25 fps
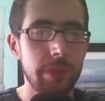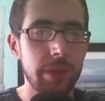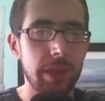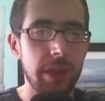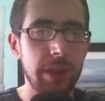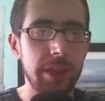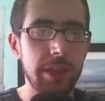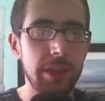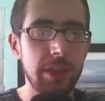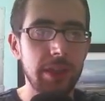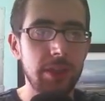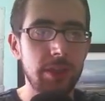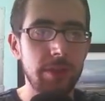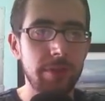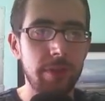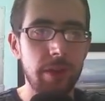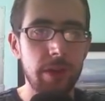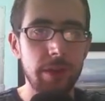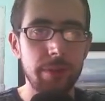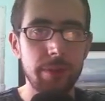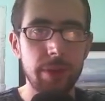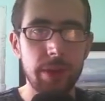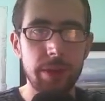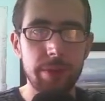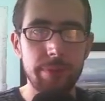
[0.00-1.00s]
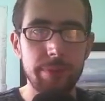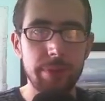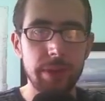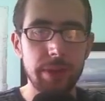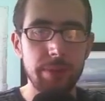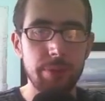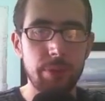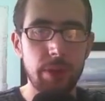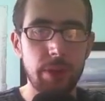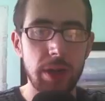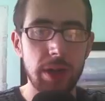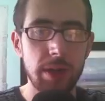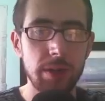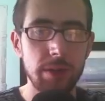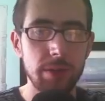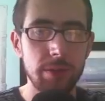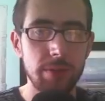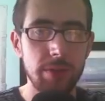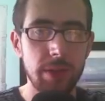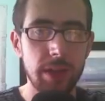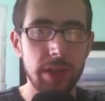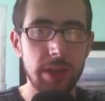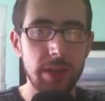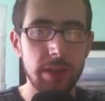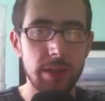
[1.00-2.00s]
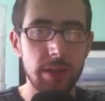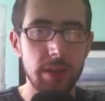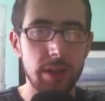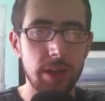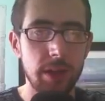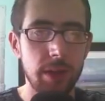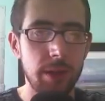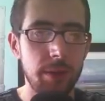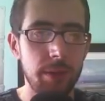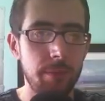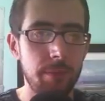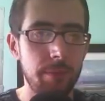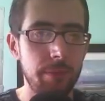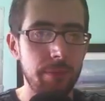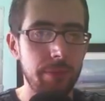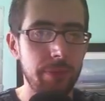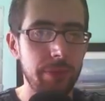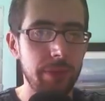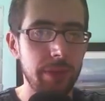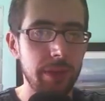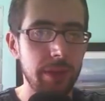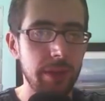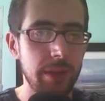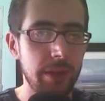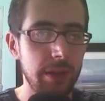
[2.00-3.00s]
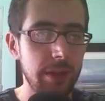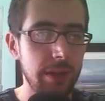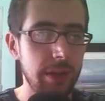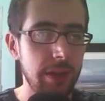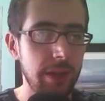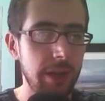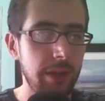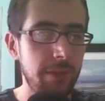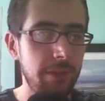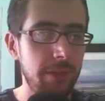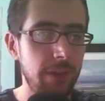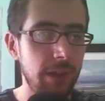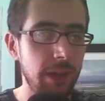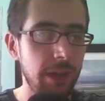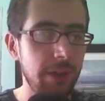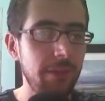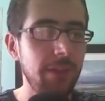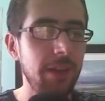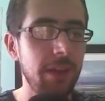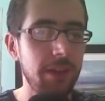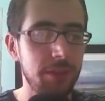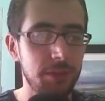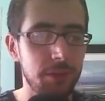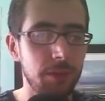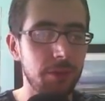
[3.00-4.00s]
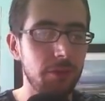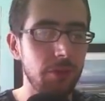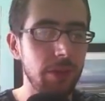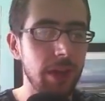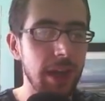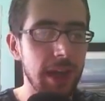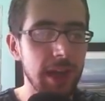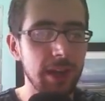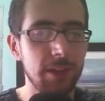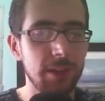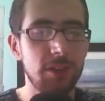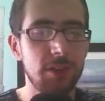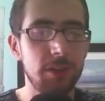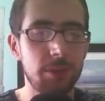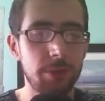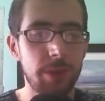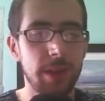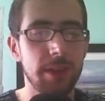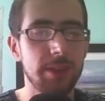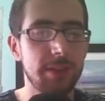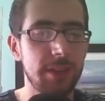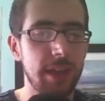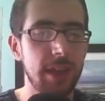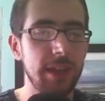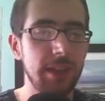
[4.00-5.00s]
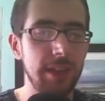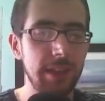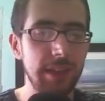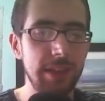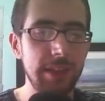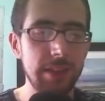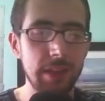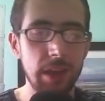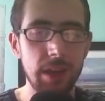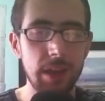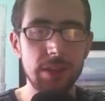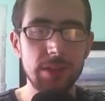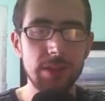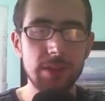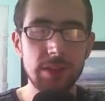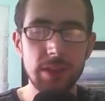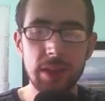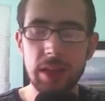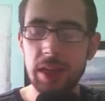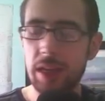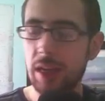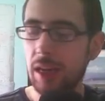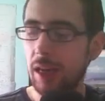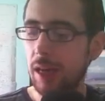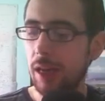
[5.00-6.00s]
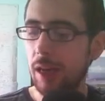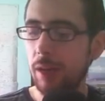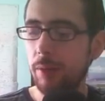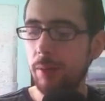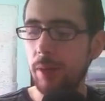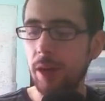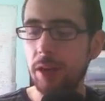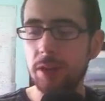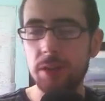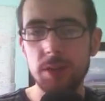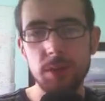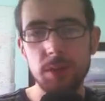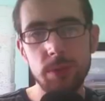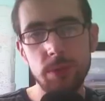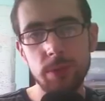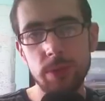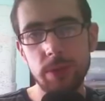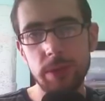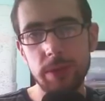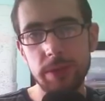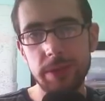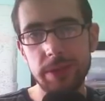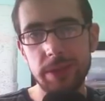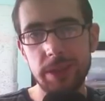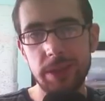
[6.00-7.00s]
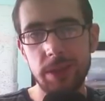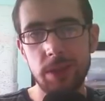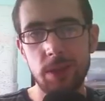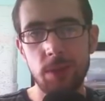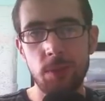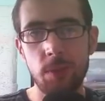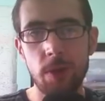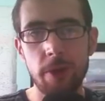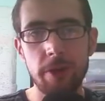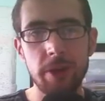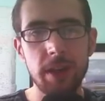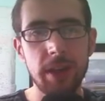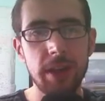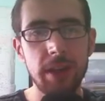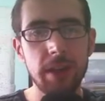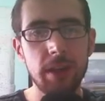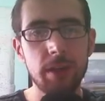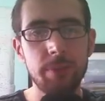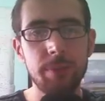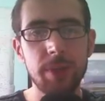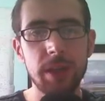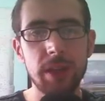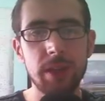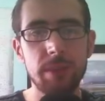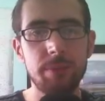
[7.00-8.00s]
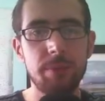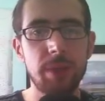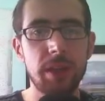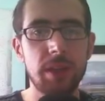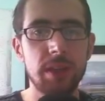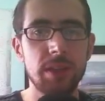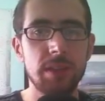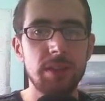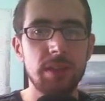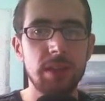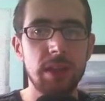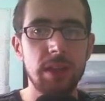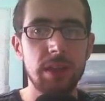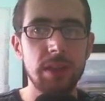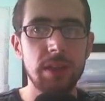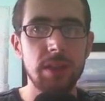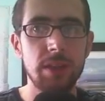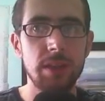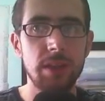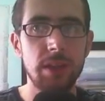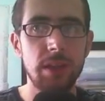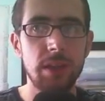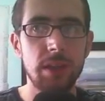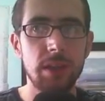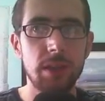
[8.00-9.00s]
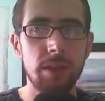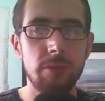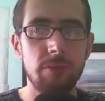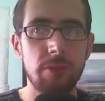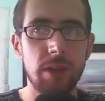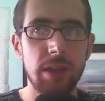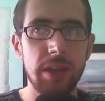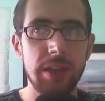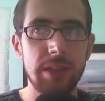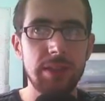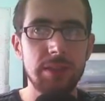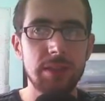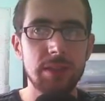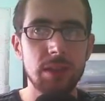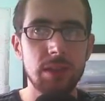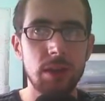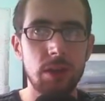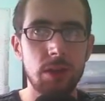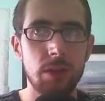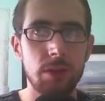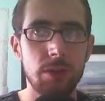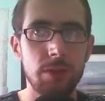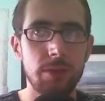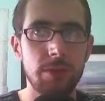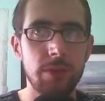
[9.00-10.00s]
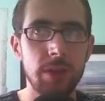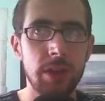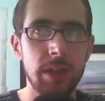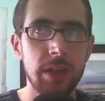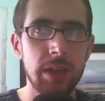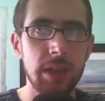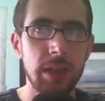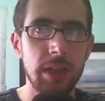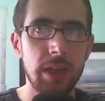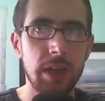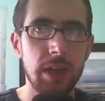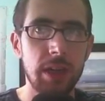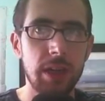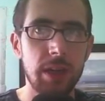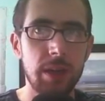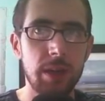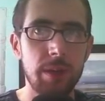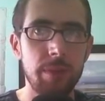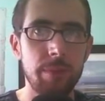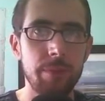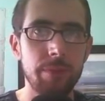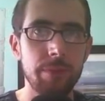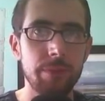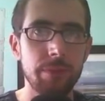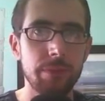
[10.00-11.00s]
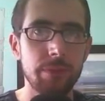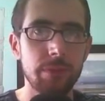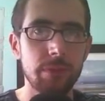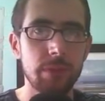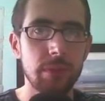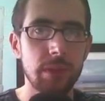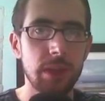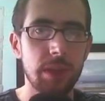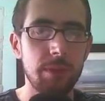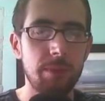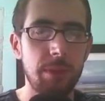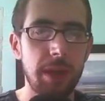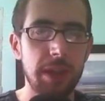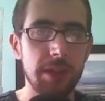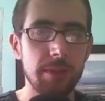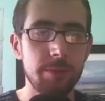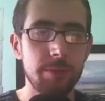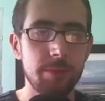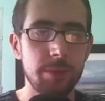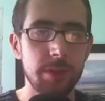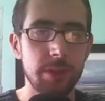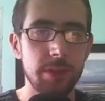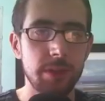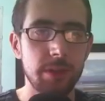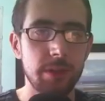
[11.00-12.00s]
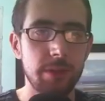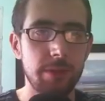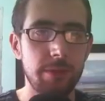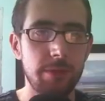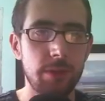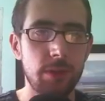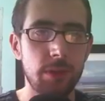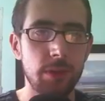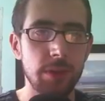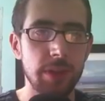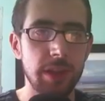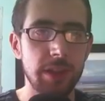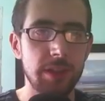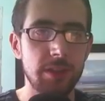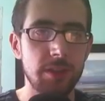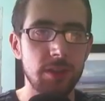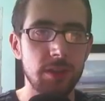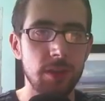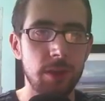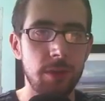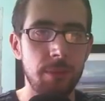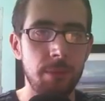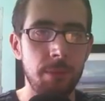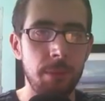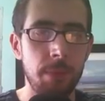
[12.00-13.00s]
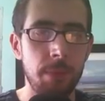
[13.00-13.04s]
and they should very well be proud of that. If it sort of reacts as well as KDE does, I do worry a little bit, because in the release of Plasma 4 desktop,